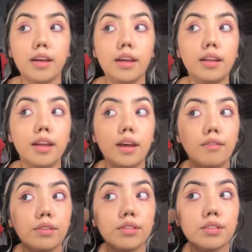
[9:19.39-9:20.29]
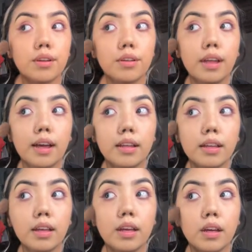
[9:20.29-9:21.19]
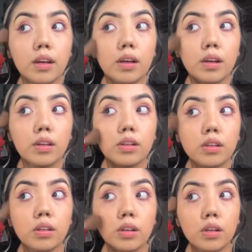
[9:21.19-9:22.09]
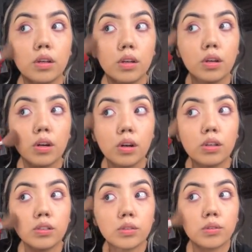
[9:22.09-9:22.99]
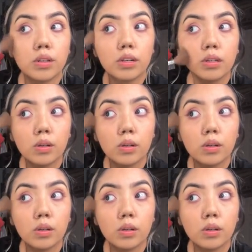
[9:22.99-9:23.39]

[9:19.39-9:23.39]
and ever so lightly contour.